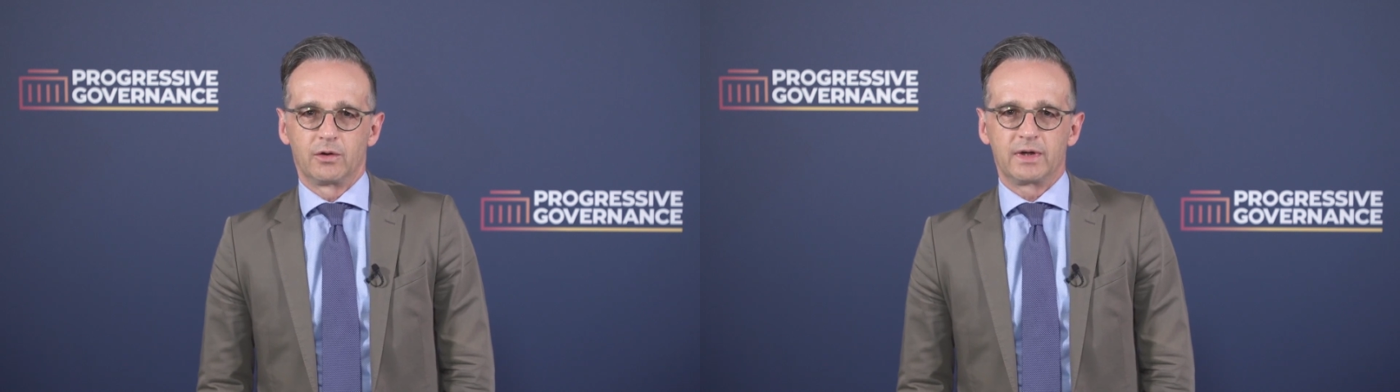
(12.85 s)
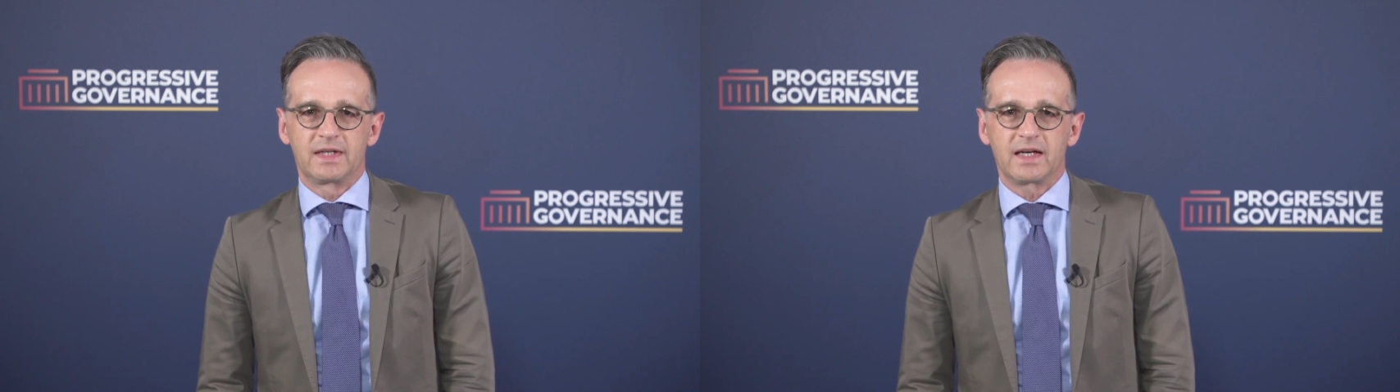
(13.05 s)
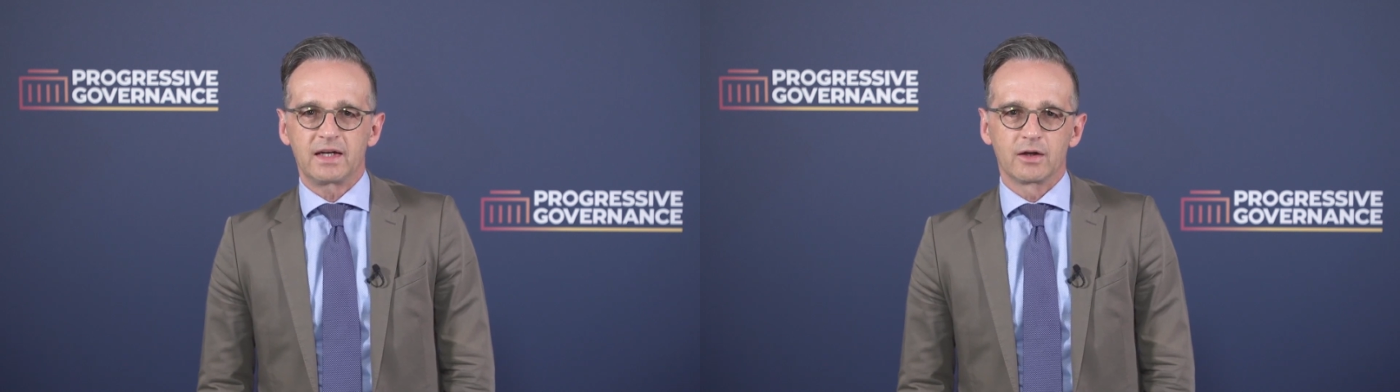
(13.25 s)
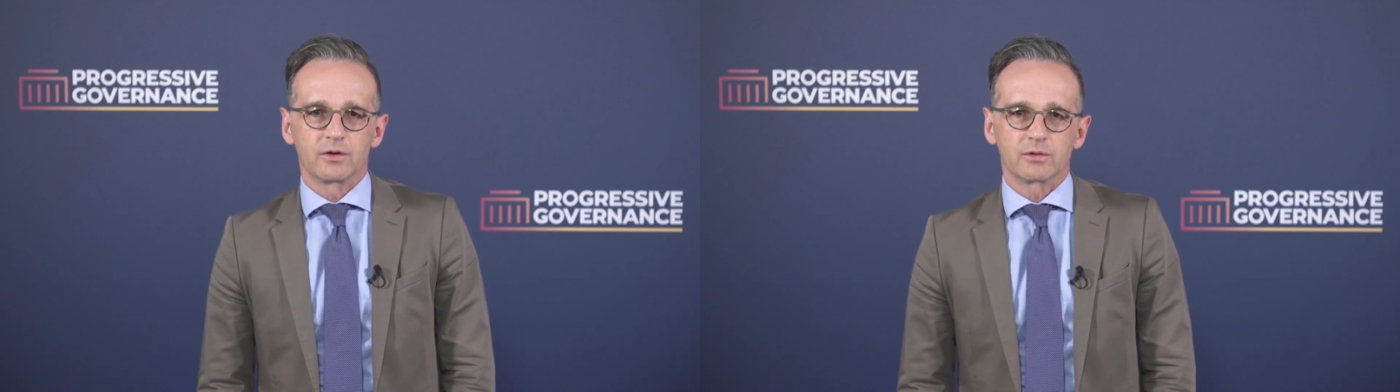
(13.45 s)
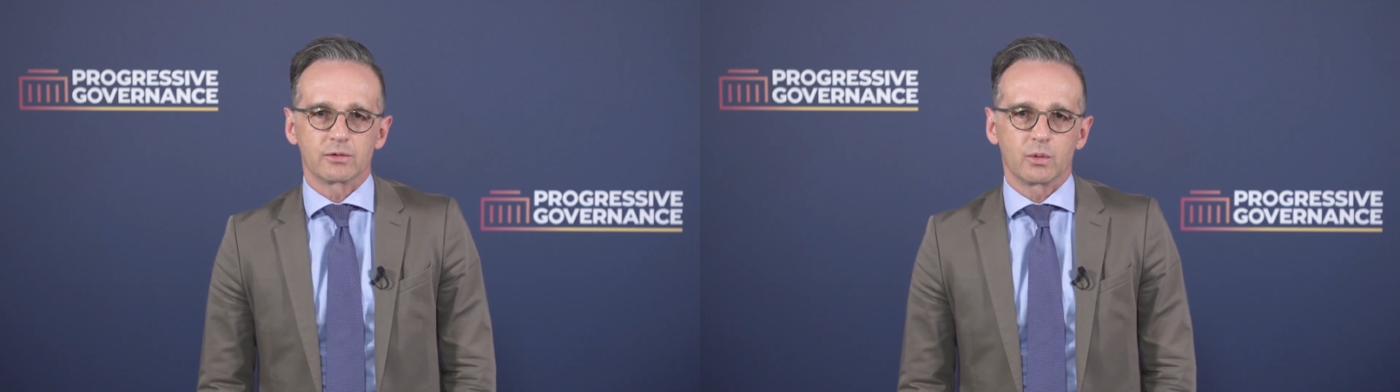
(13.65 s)
Ray
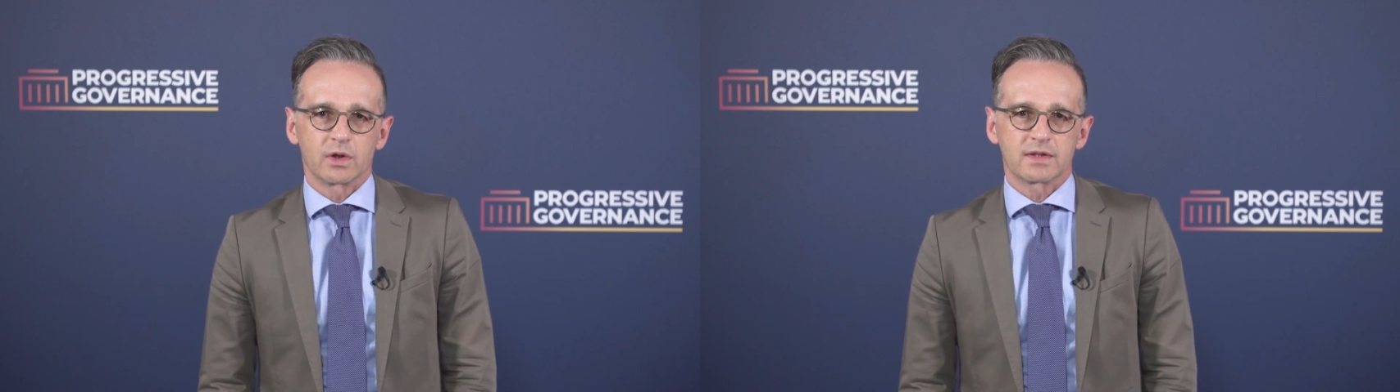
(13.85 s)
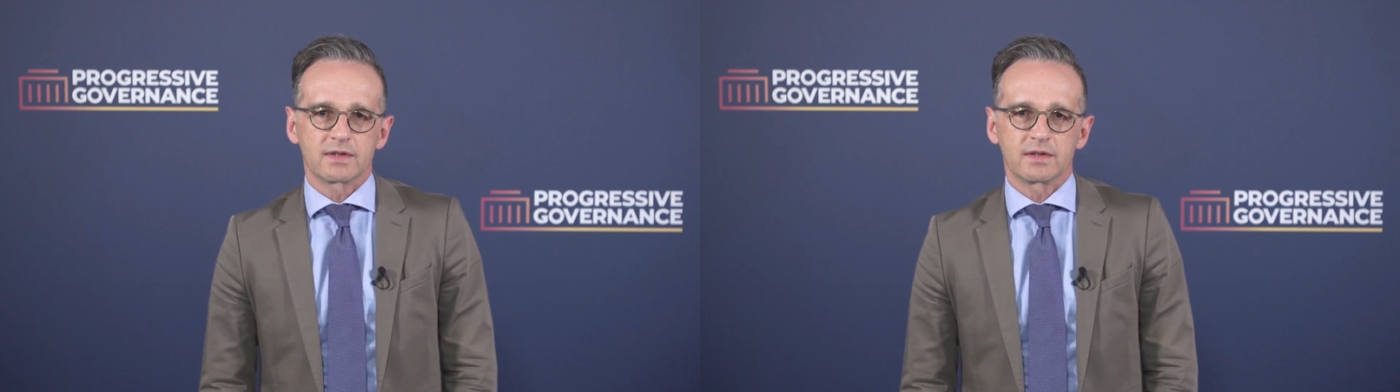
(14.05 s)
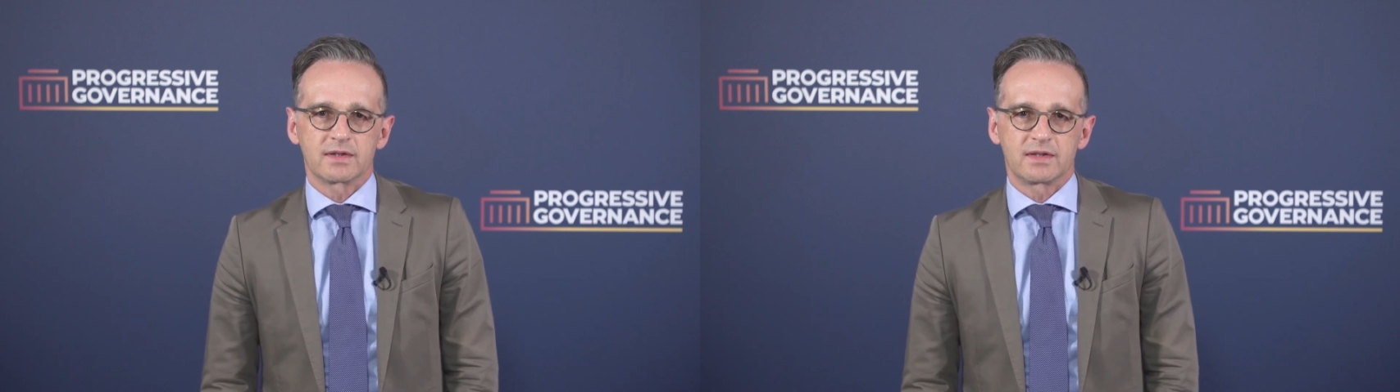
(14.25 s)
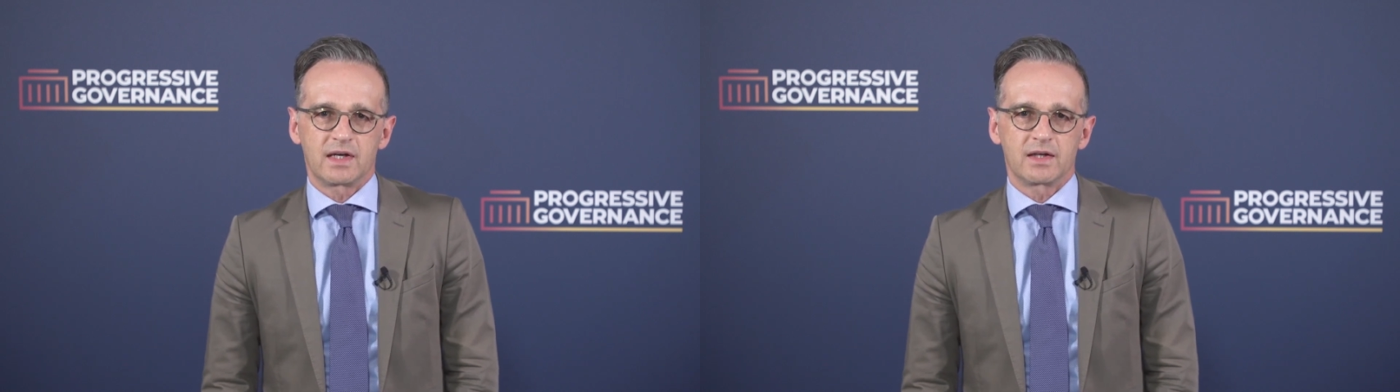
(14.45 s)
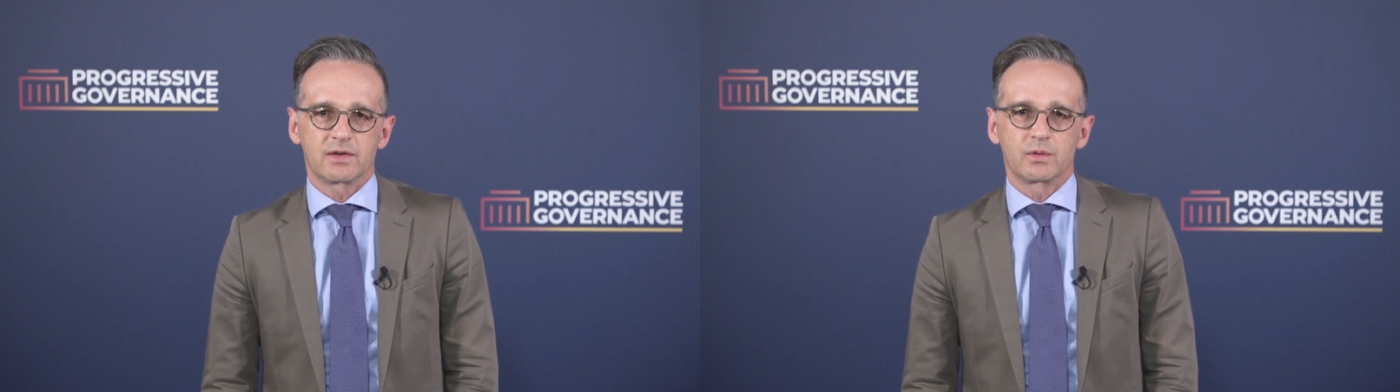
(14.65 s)
Dalio once
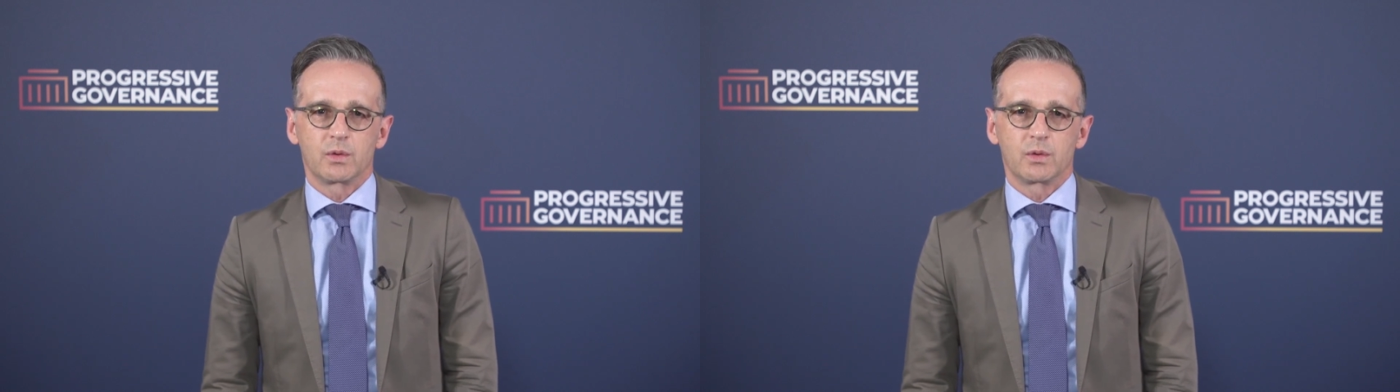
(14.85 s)
said